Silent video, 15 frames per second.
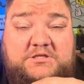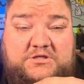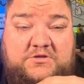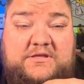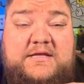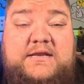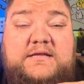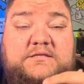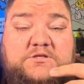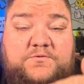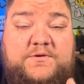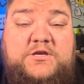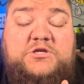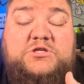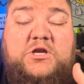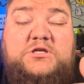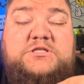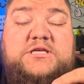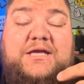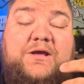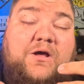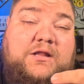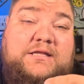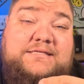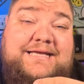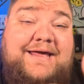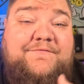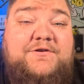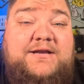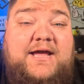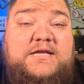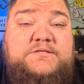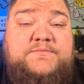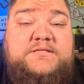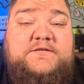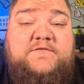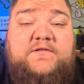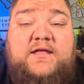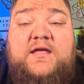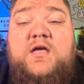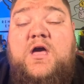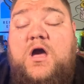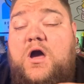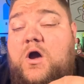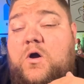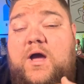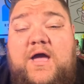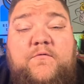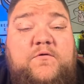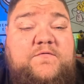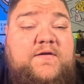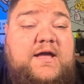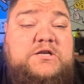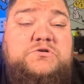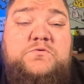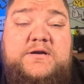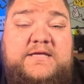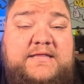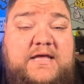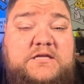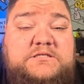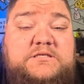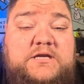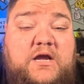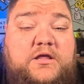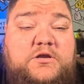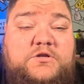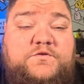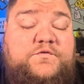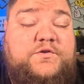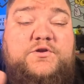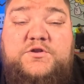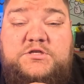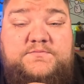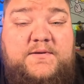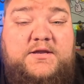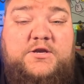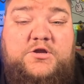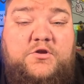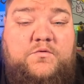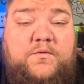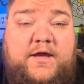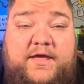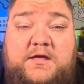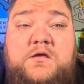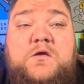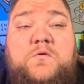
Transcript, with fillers: So then, so when you start seeing all these advertisements of like, oh, hey, we've got $20,000 for you to spend your way.